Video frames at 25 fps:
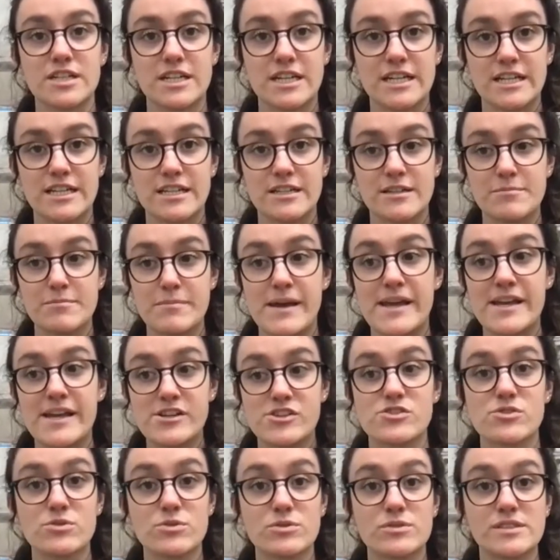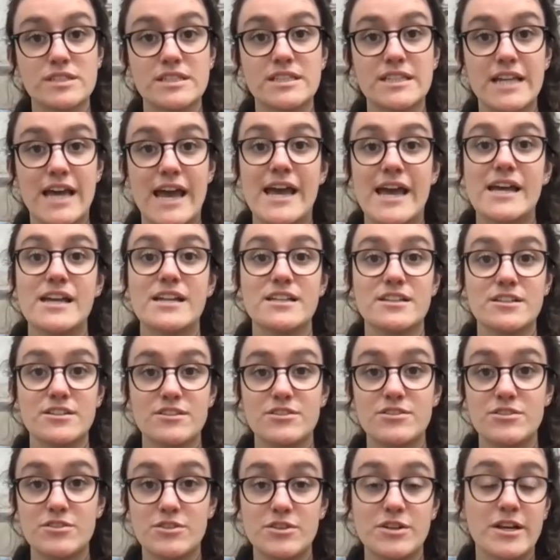can make sure that
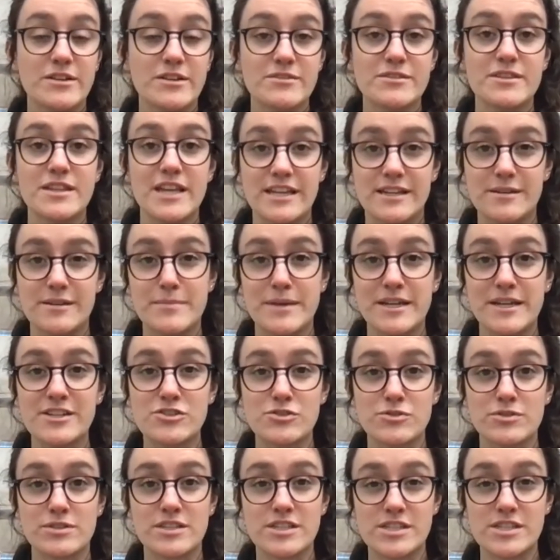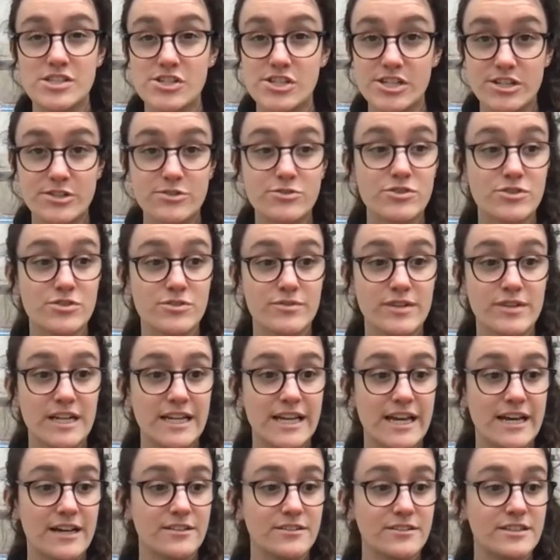they can make sure that the children are really
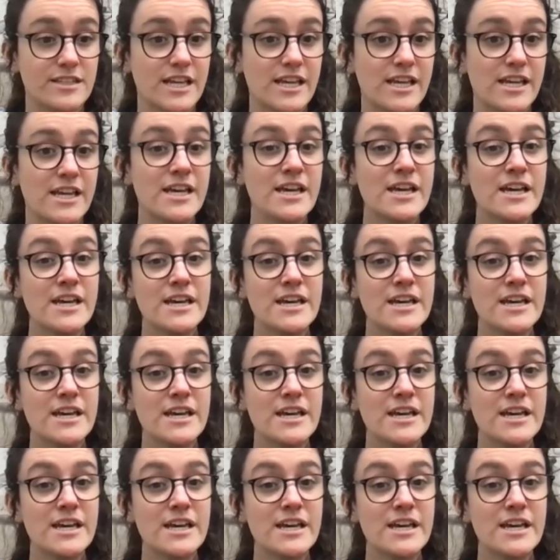healthy.